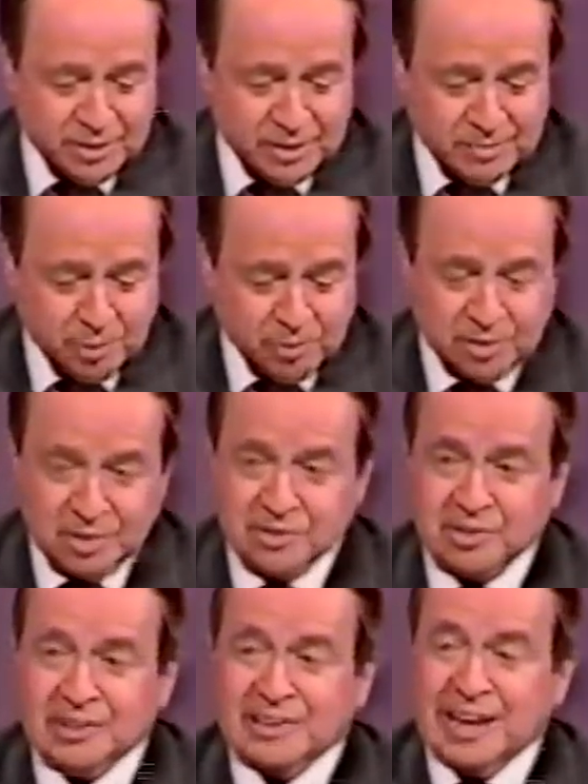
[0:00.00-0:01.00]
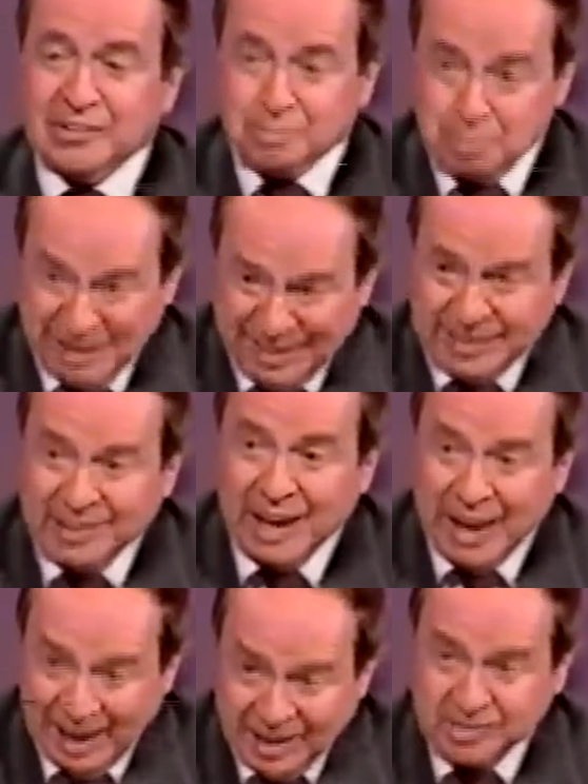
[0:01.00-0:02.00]
and on the musical scene as big
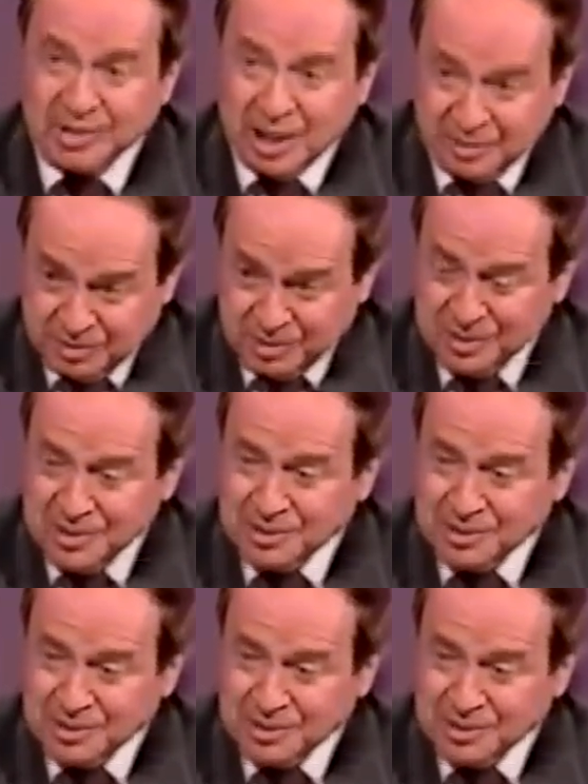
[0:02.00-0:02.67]
as ever.